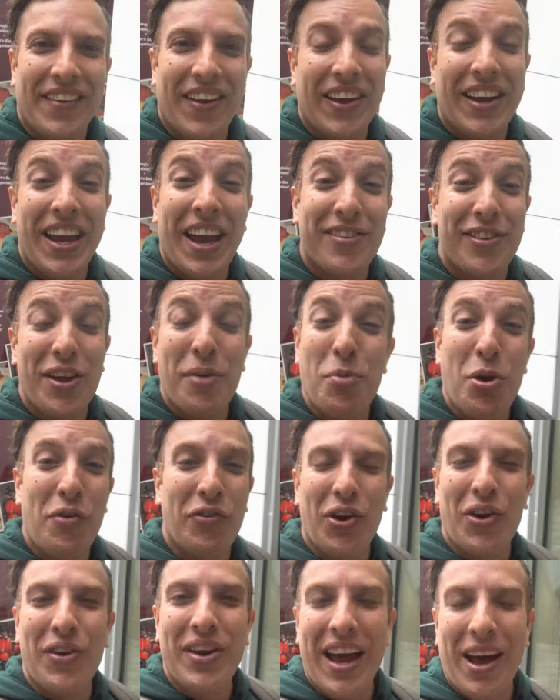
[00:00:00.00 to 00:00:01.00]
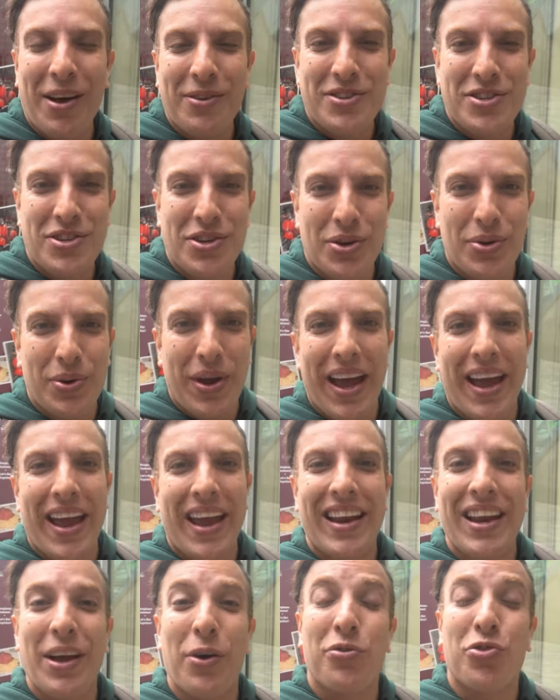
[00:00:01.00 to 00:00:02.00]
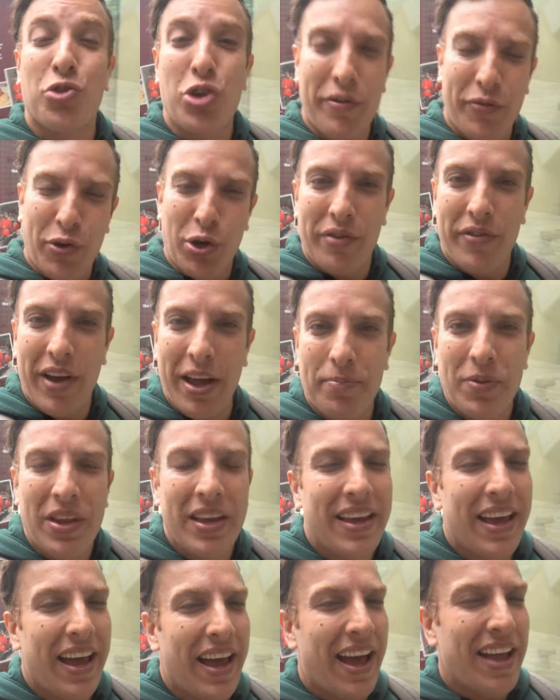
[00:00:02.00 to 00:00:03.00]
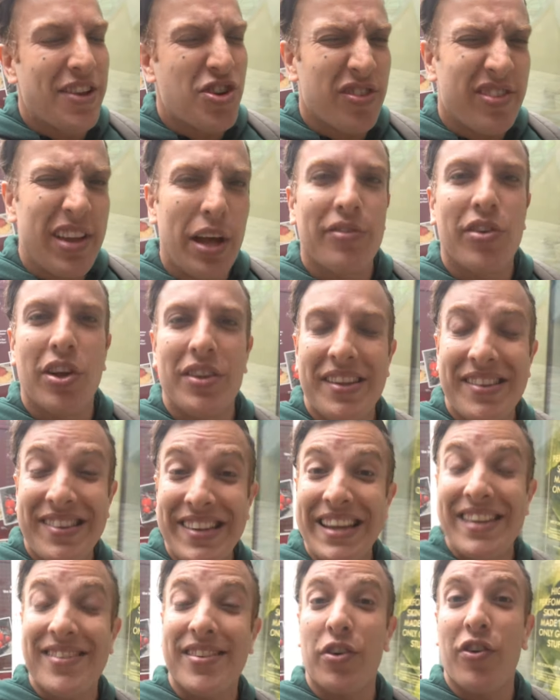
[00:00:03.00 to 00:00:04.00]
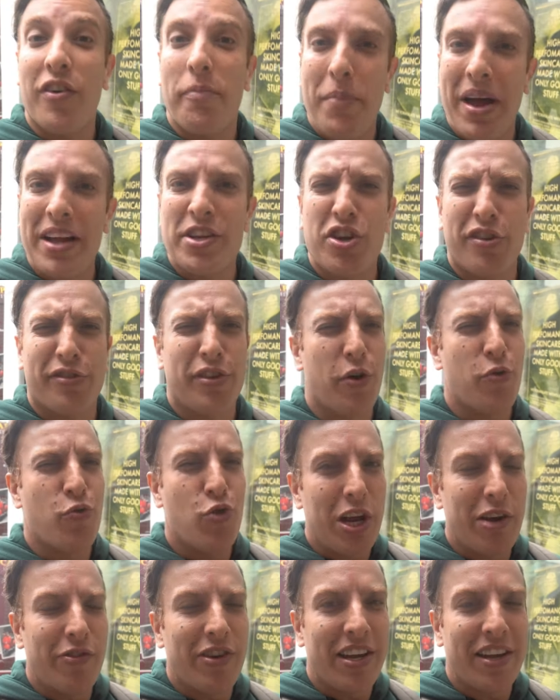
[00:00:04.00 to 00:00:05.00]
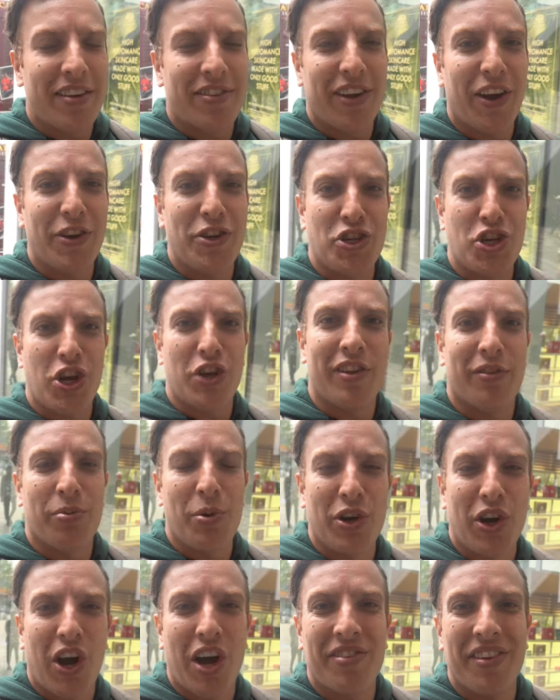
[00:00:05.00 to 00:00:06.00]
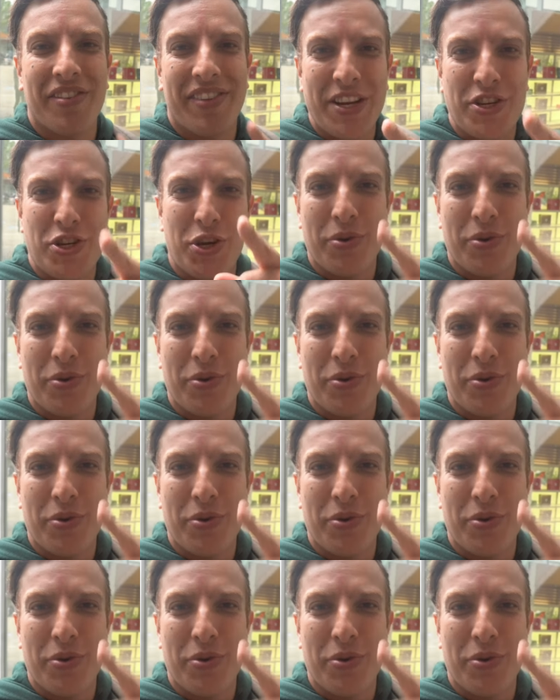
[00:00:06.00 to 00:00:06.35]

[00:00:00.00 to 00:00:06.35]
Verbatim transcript: Okay, so moving on now to a little street food event uh, just outside the city centre of Manchester. Really, really excited to show you this one, guys, so stay